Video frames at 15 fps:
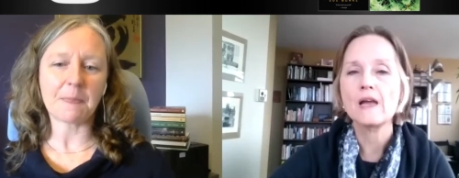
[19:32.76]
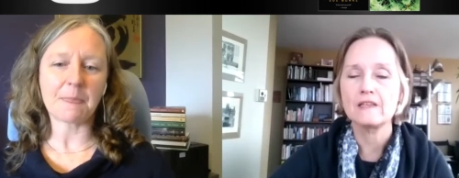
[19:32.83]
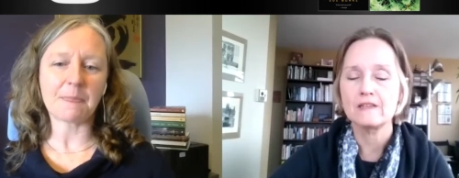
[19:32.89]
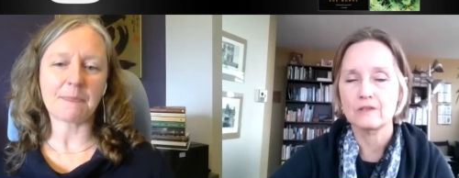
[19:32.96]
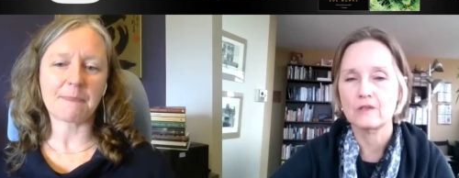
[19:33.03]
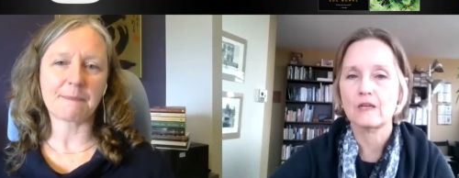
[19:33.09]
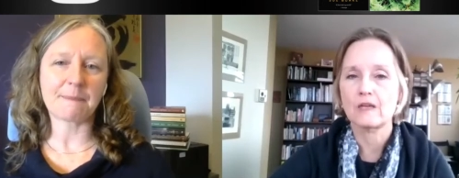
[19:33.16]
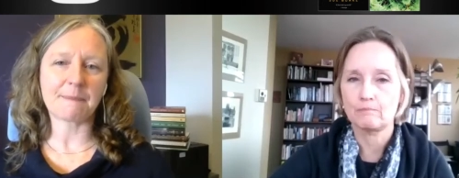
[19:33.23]

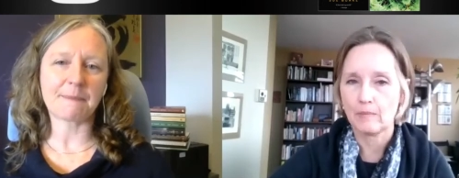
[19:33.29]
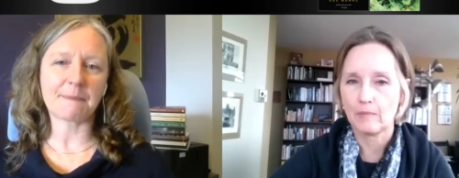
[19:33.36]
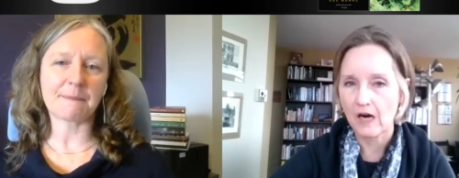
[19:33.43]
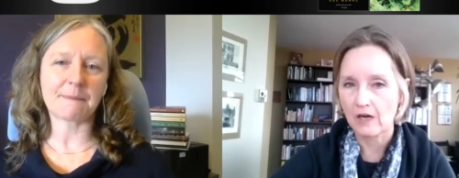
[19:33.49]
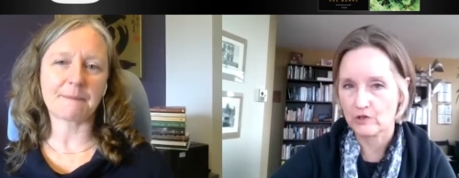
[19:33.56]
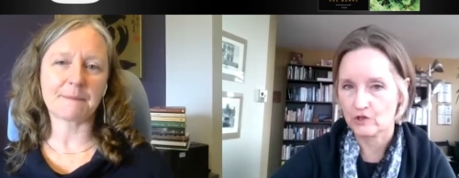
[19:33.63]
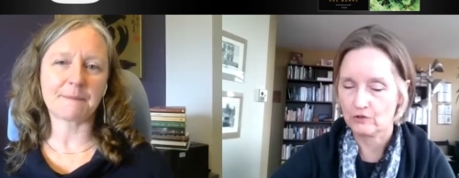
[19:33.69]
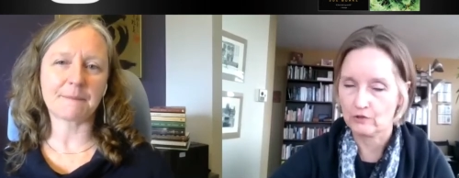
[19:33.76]
Speaker 1: is that
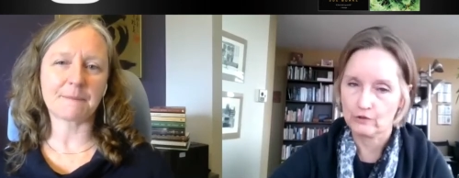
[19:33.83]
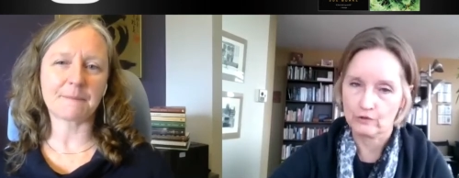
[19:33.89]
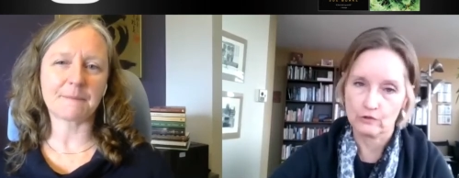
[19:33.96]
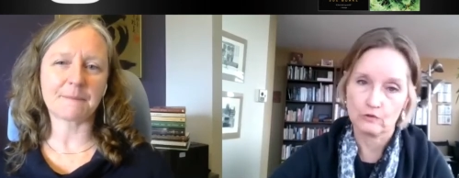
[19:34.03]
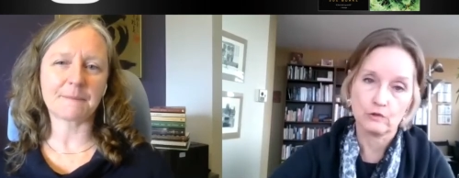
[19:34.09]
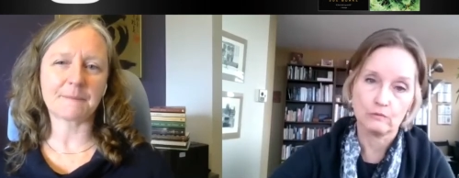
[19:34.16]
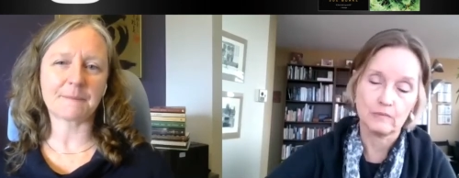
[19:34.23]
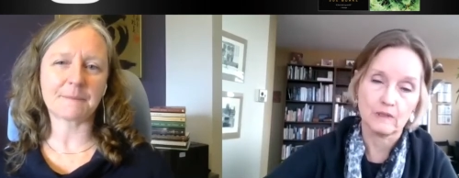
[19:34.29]
boxer because it
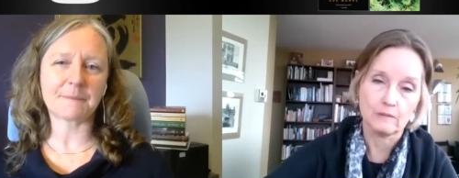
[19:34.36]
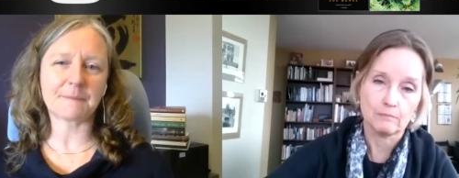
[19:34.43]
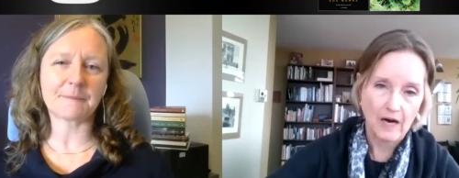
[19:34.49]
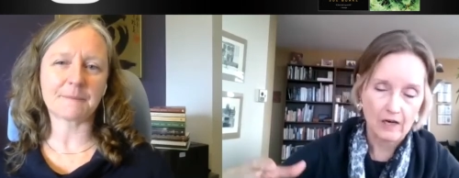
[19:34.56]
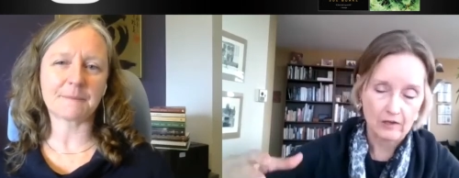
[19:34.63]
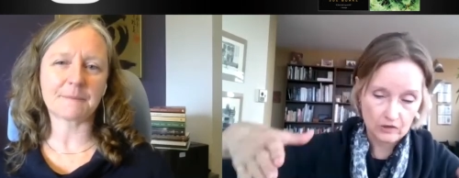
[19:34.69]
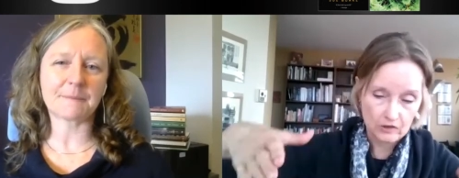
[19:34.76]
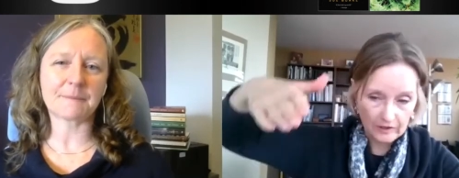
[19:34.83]
could be a
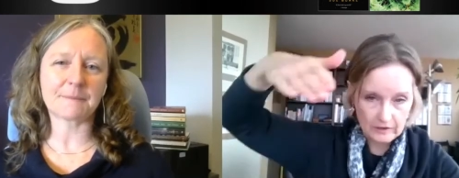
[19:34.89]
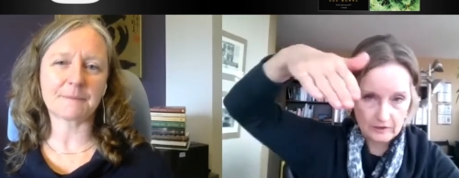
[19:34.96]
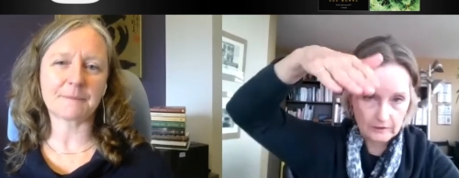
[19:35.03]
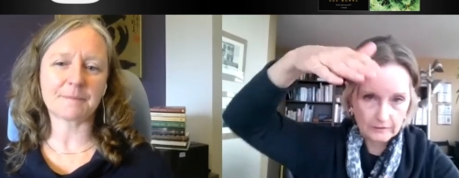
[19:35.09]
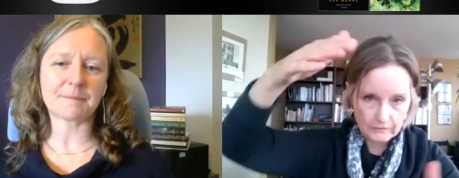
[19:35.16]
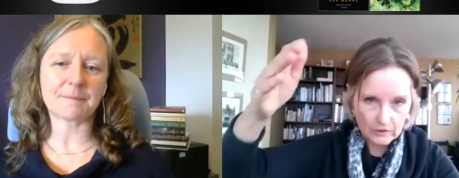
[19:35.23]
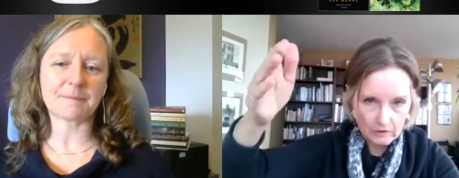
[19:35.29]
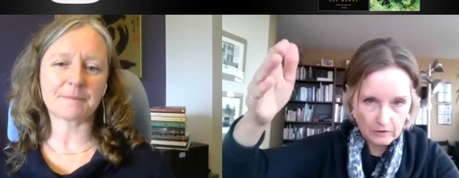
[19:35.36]
box like he
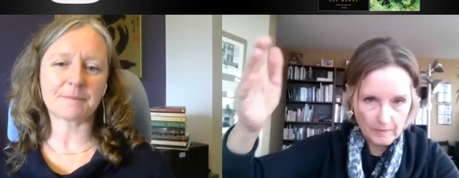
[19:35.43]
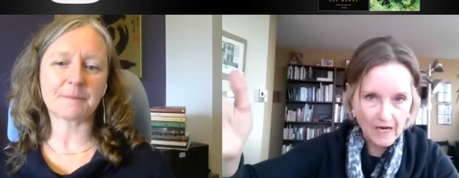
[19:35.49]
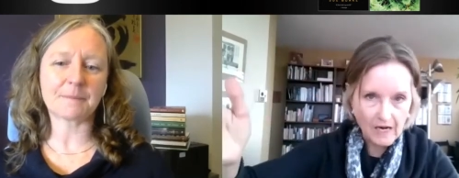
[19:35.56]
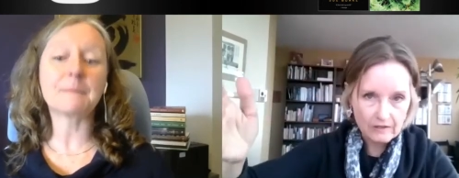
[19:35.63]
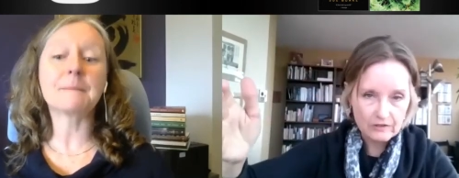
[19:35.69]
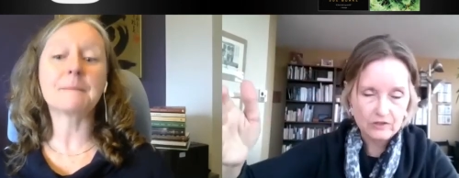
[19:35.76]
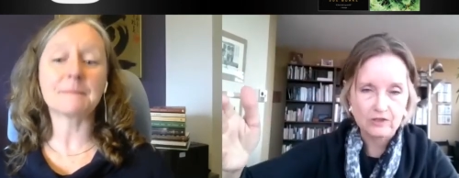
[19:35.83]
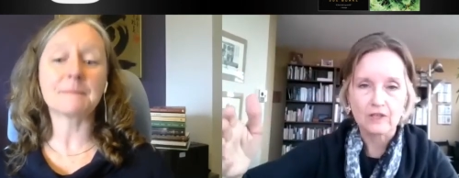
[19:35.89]
lives in a
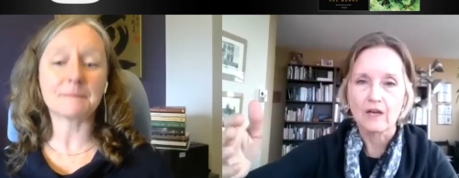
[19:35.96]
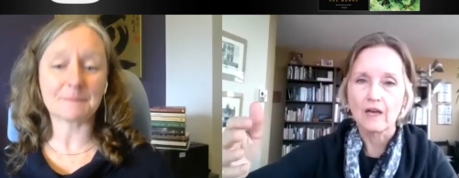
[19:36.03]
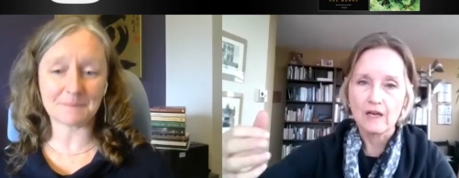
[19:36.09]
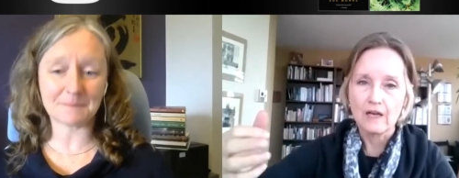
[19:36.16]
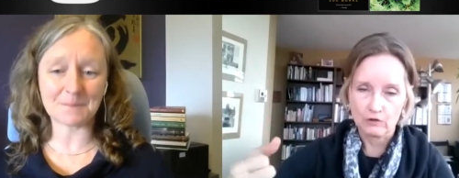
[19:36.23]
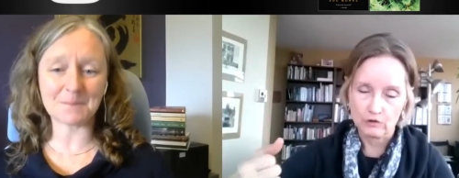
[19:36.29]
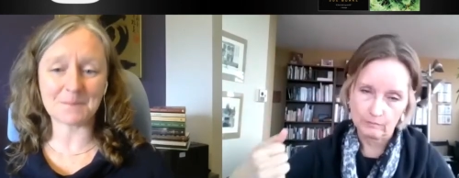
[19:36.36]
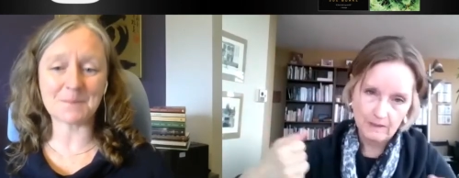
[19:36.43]
box
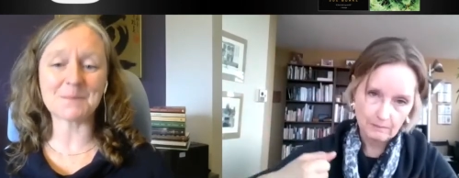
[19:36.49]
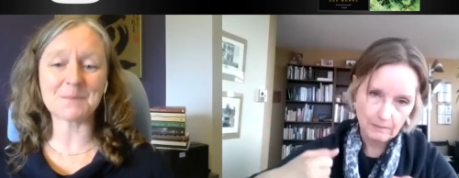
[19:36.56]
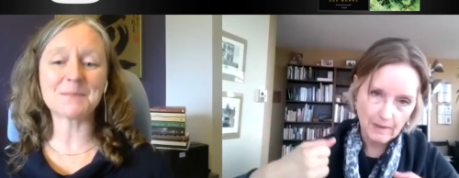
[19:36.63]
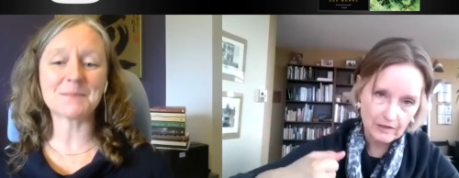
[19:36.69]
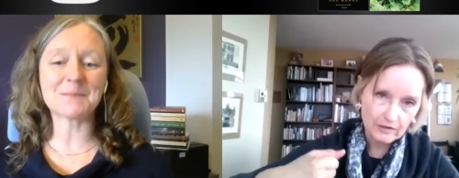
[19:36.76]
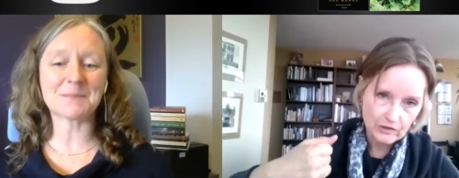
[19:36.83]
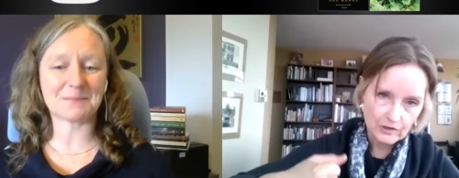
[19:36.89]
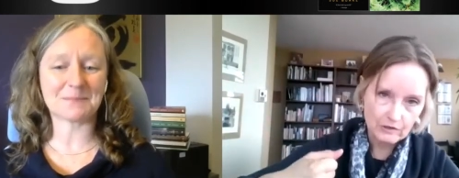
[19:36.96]
mm could be a hmm.
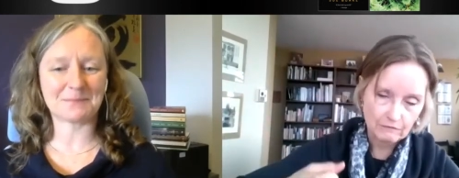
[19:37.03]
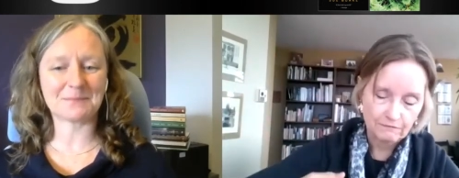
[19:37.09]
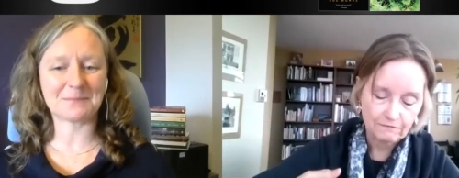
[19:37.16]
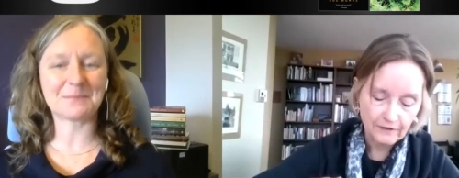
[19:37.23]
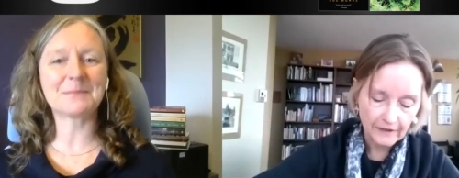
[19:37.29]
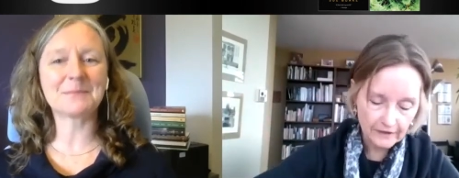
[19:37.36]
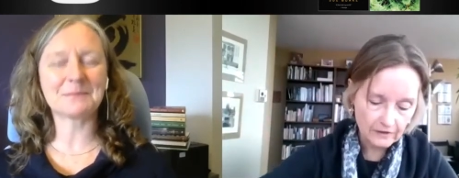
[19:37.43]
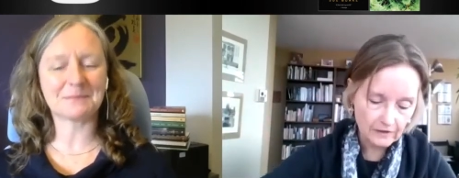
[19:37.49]
box he's a
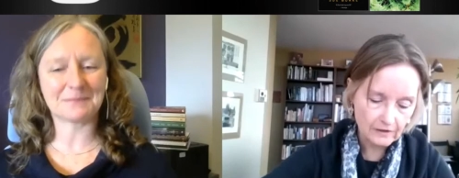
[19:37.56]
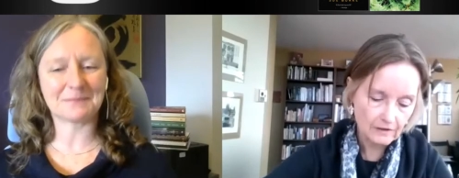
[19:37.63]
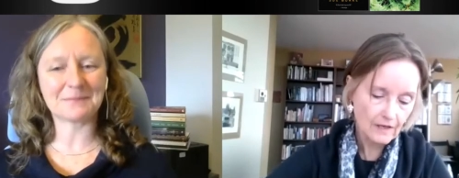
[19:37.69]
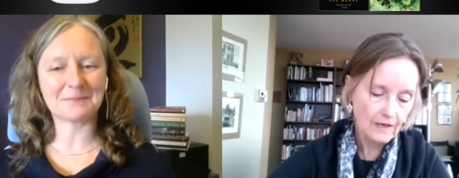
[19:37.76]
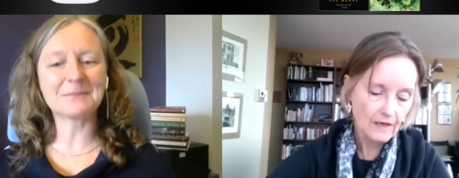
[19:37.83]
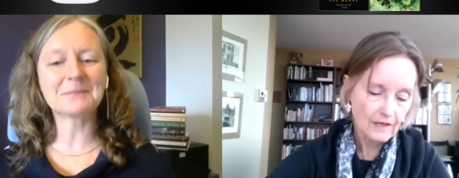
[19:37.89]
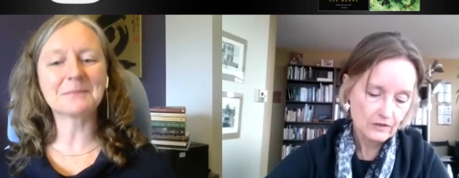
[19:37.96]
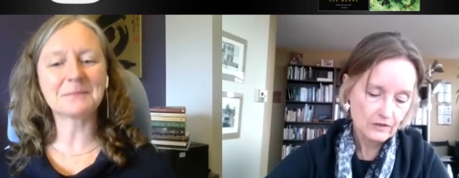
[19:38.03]
fighter
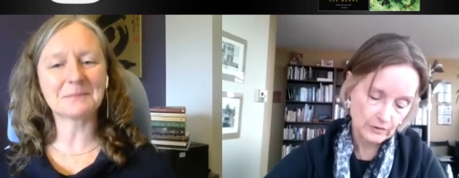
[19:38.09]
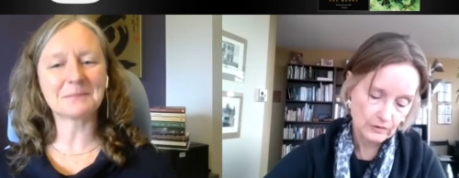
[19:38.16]
so i